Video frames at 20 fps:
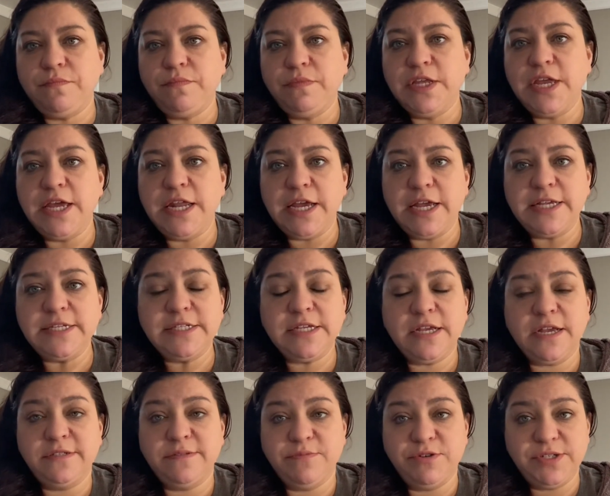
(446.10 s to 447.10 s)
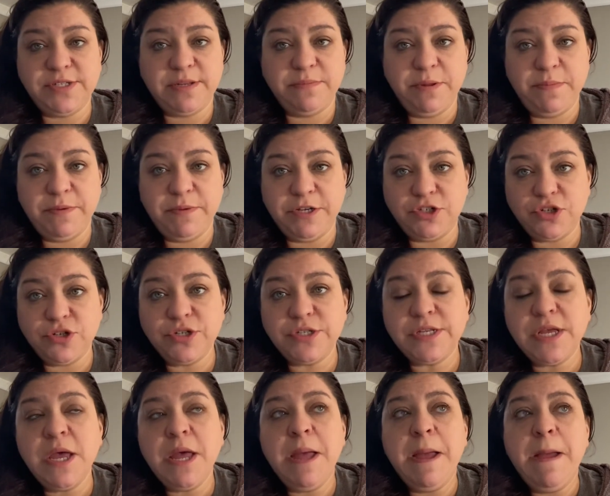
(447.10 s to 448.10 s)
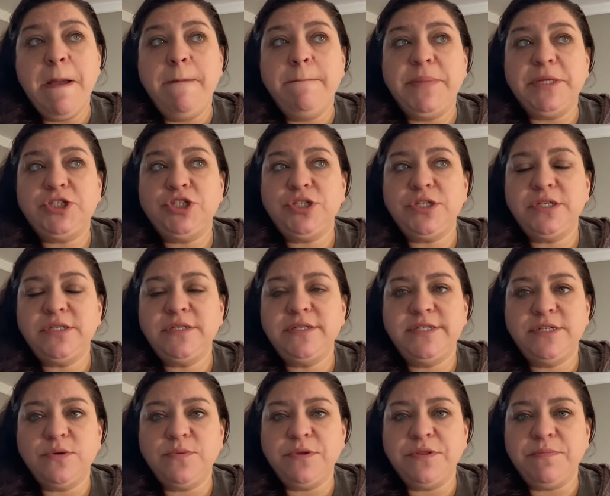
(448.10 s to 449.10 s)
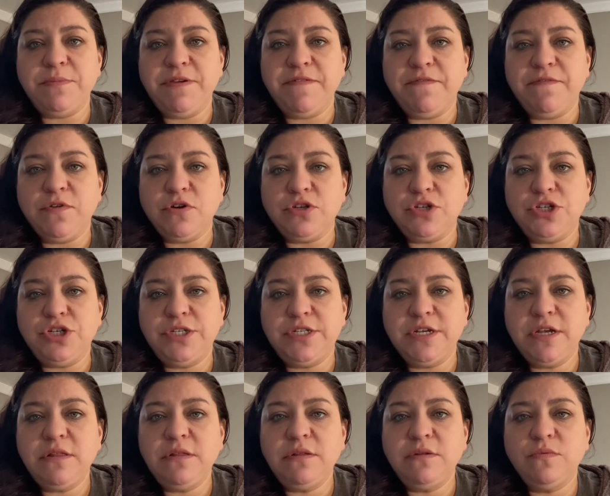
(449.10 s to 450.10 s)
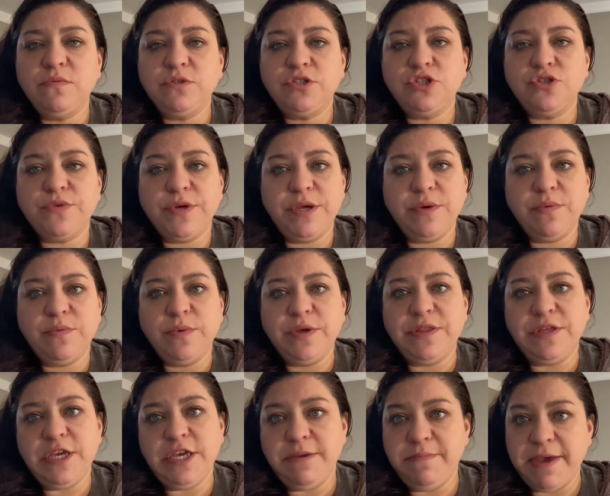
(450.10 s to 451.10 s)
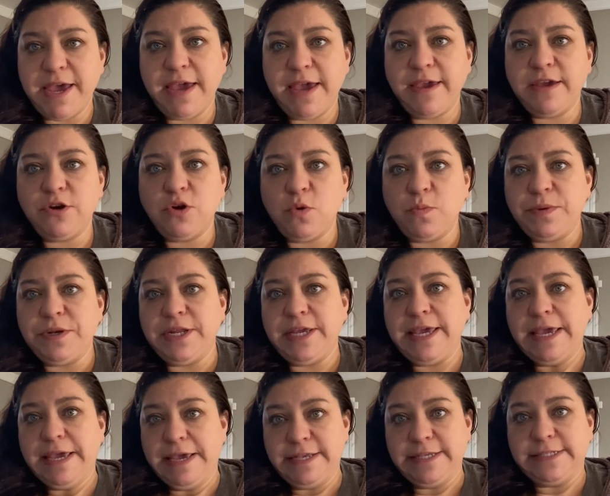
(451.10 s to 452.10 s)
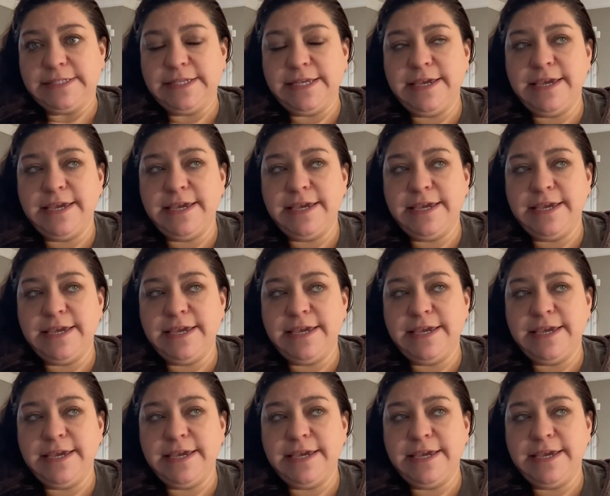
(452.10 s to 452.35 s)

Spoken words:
And I asked the customer to send me pictures, but she didn't deal with me first. She dealt straight with eBay and opened a case.